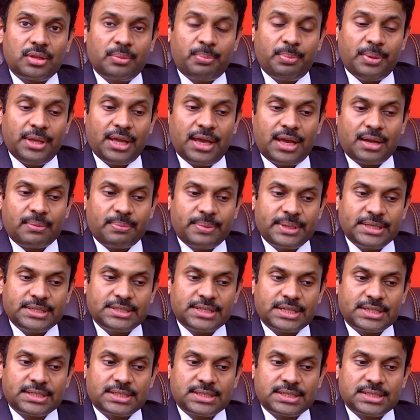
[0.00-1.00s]
the PRP
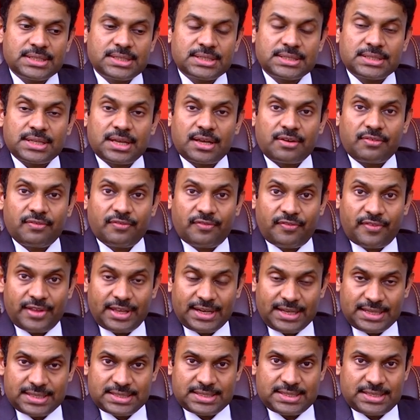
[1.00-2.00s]
injections are
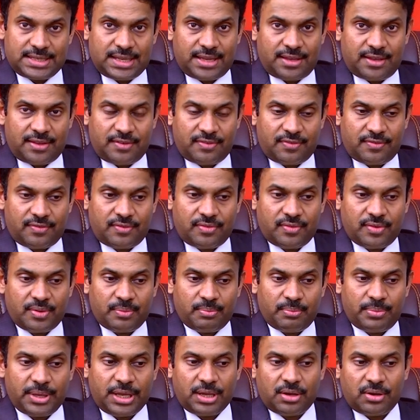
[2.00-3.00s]
very safe
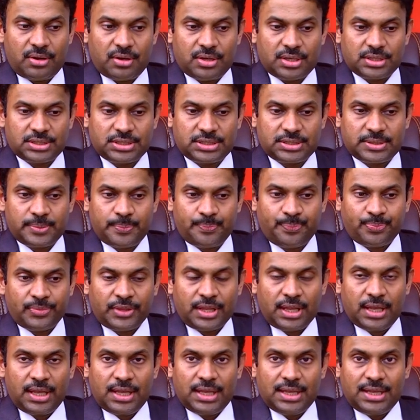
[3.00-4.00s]
because
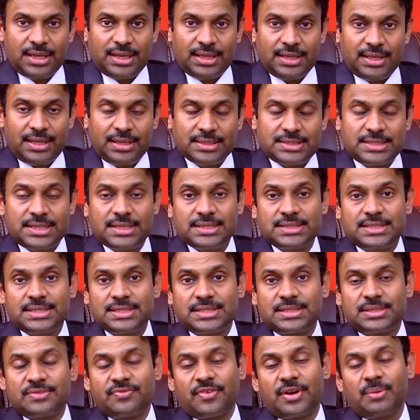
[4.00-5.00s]
since
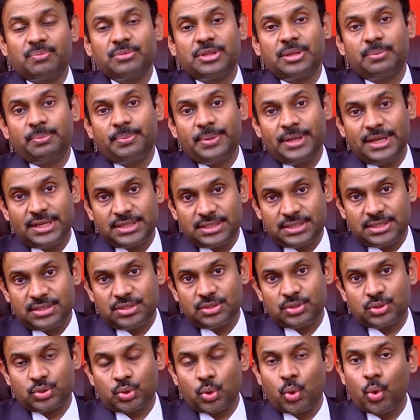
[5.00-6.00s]
it's from the
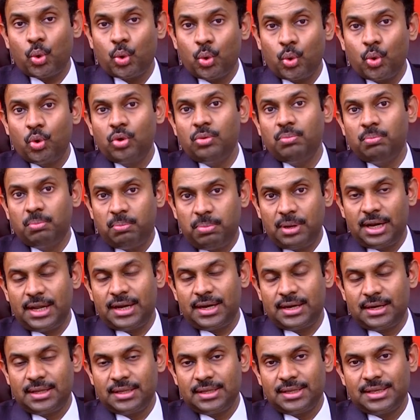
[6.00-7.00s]
patient's own
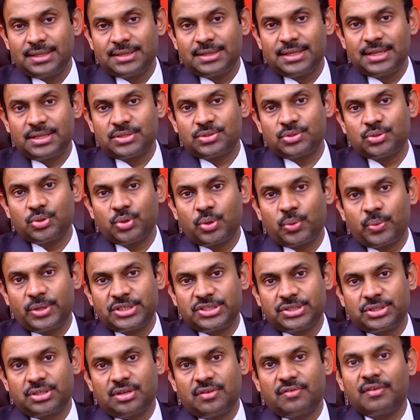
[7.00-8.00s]
blood, there is no
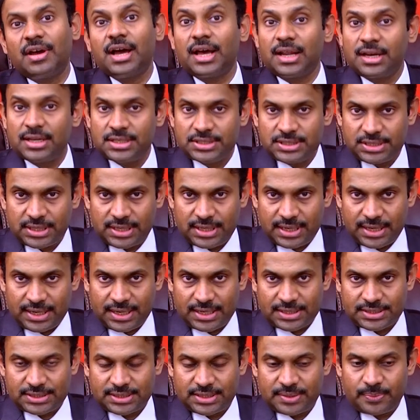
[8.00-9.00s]
question of allergic
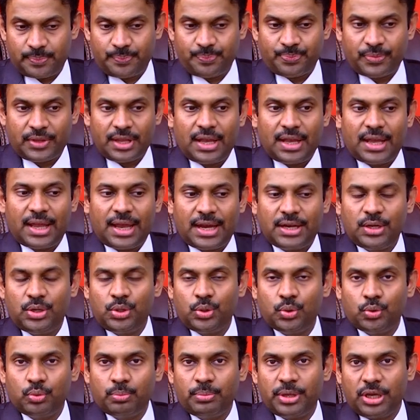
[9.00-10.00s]
reaction. And
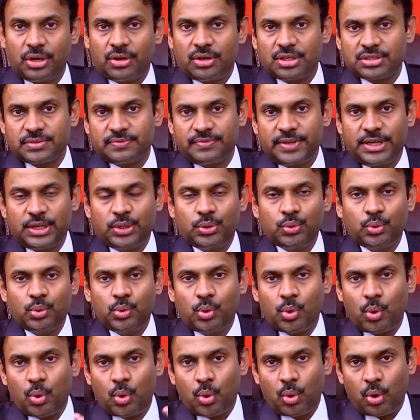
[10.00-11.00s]
two, because we
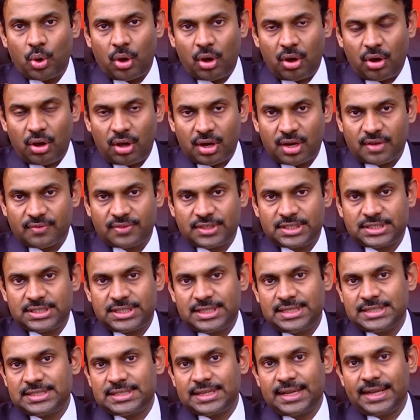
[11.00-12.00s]
do all of this
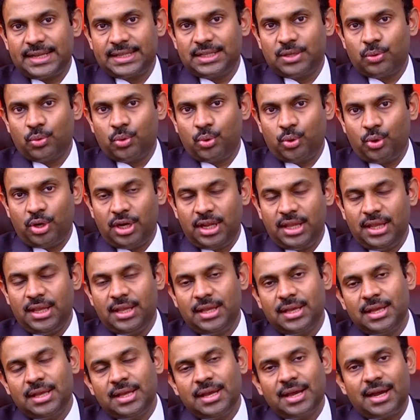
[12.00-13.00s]
inside the OT
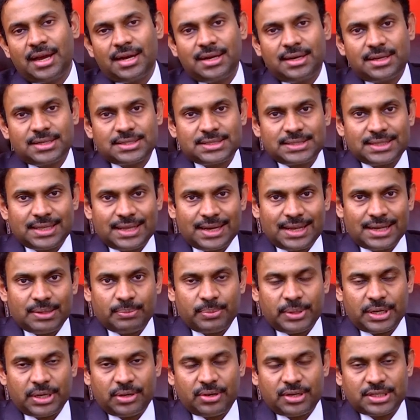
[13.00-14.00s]
under sterile
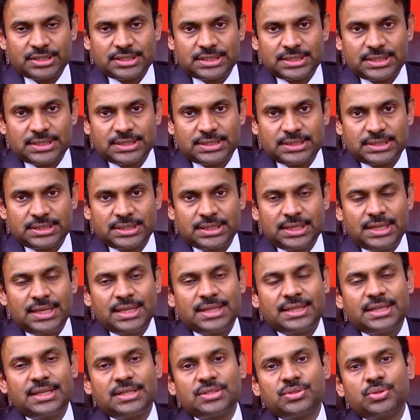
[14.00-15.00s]
precautions,
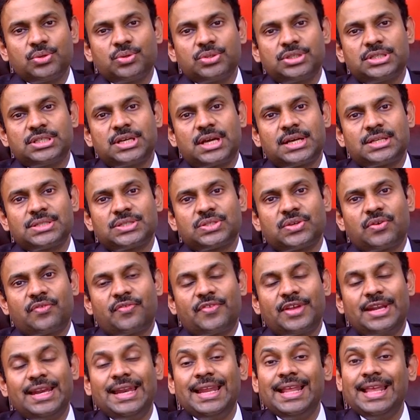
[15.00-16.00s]
there is no chance of
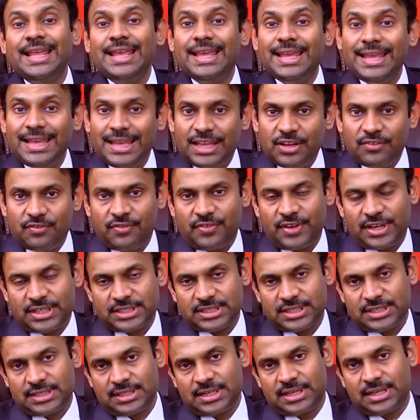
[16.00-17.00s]
an
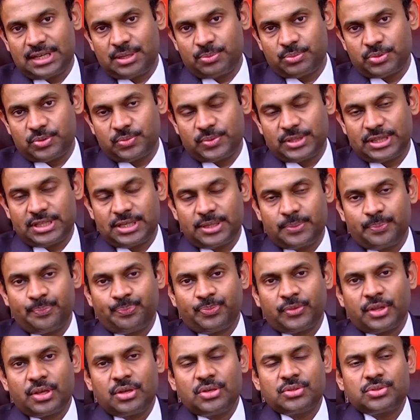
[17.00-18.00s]
infection that comes with it.
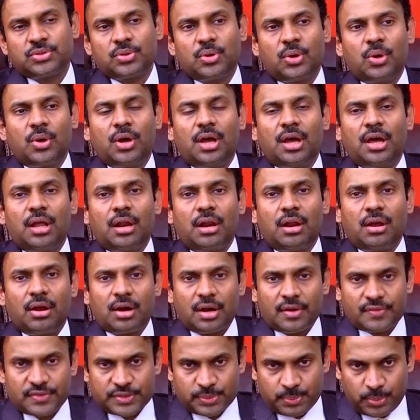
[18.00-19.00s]
So, a
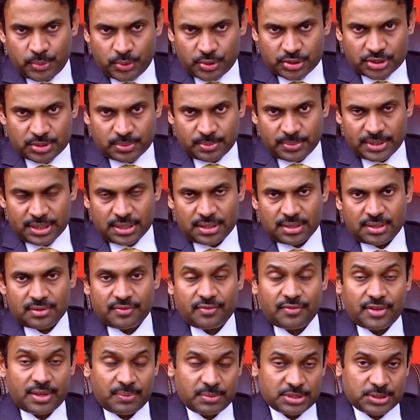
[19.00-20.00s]
lot of sportsmen,
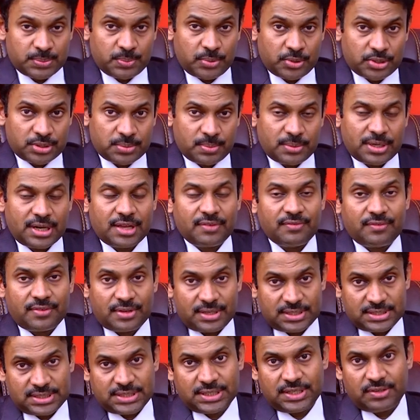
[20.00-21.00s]
famous sportsmen have
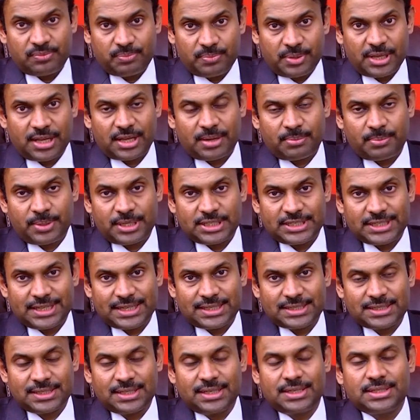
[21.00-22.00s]
received PRP
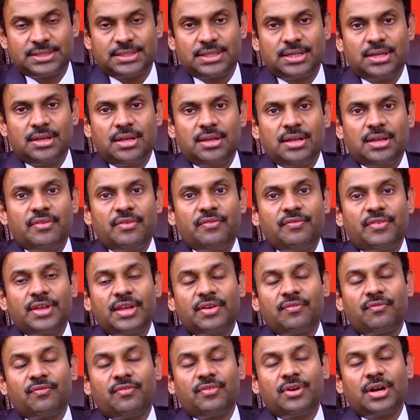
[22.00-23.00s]
injections. We
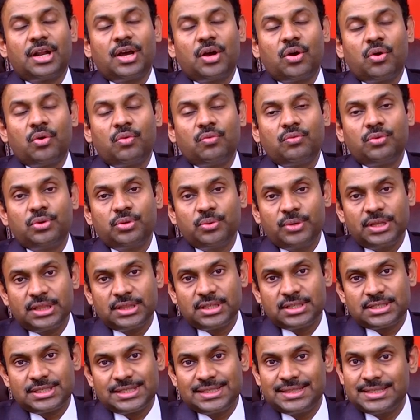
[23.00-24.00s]
are now doing
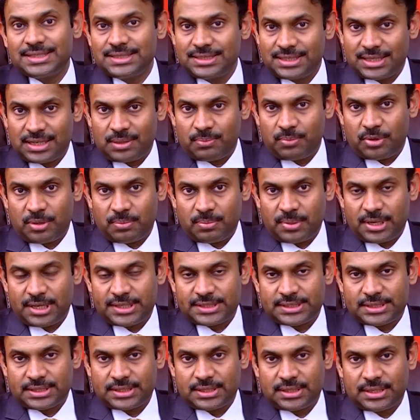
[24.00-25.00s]
this in the general
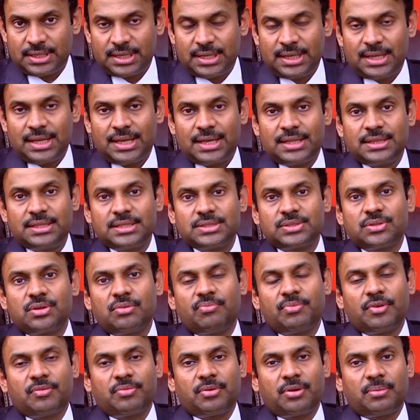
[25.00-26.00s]
population. This
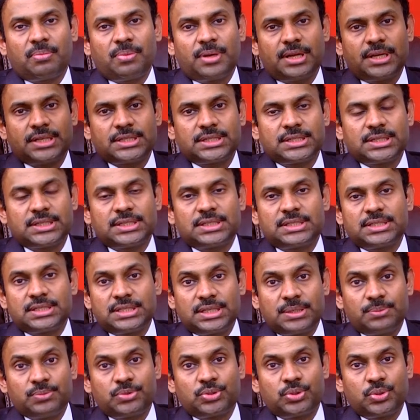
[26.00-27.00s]
group of population
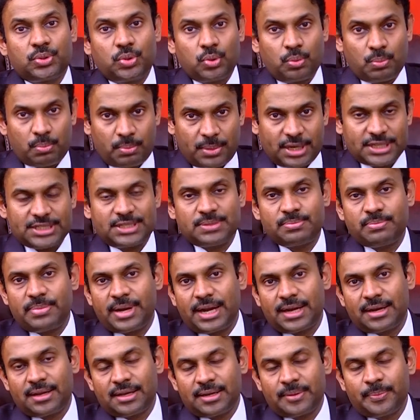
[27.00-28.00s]
seems to do much
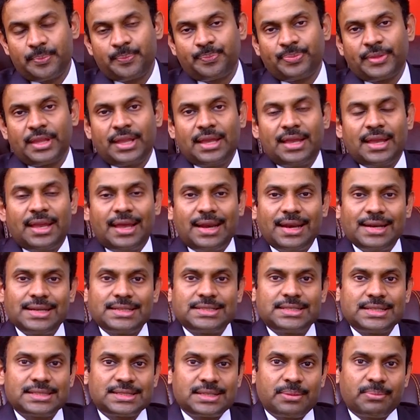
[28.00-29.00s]
better and it
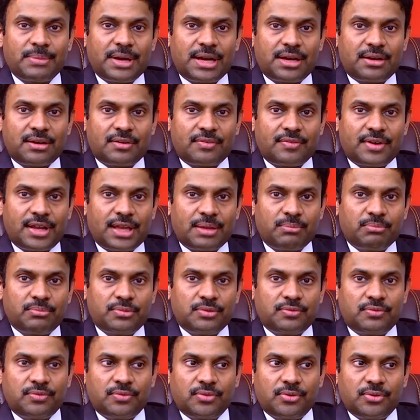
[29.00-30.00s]
is just a matter of time
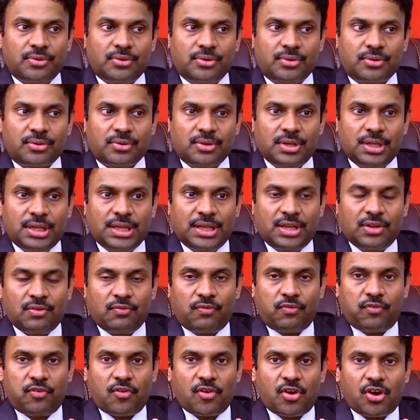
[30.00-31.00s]
before
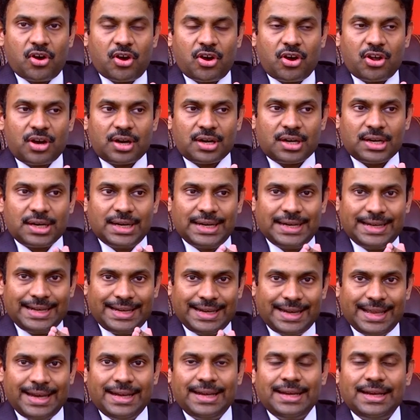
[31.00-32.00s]
for
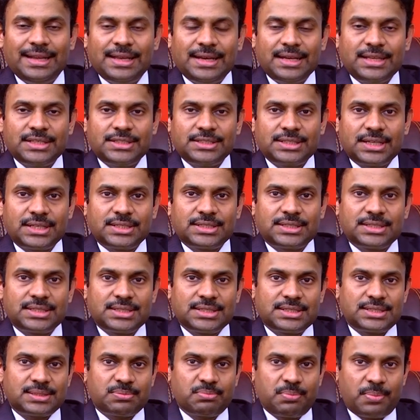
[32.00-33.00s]
tendon
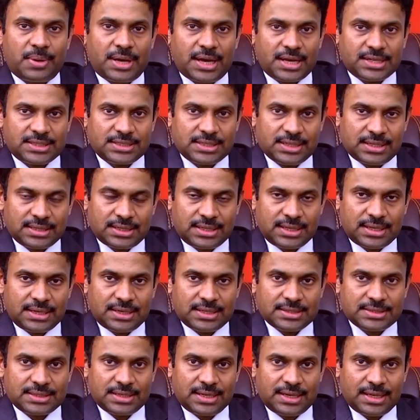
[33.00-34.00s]
injections, partial
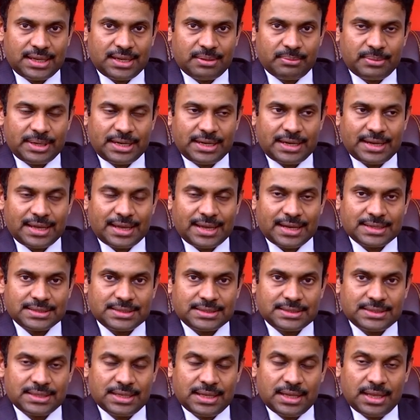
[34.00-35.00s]
thickness ligament
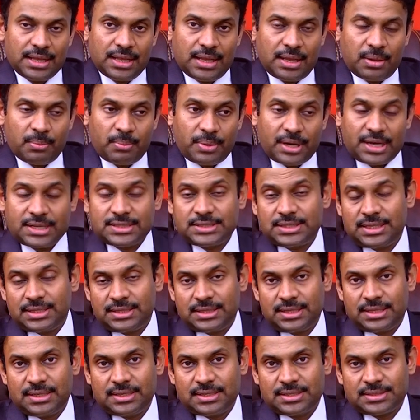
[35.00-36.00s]
tears, partial
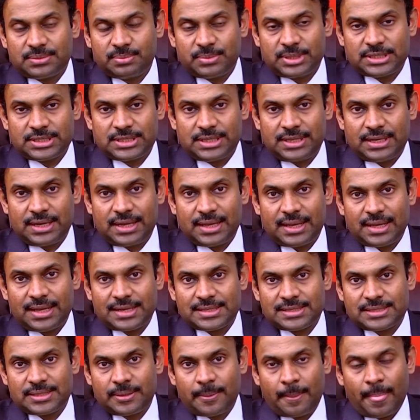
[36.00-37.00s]
thickness muscle
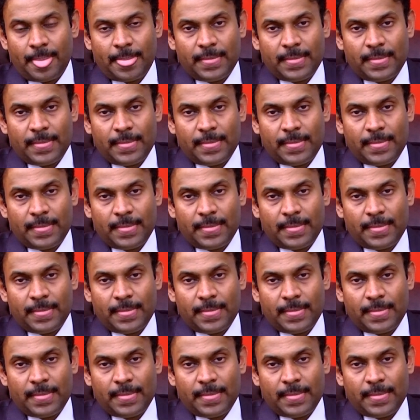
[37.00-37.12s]
tears,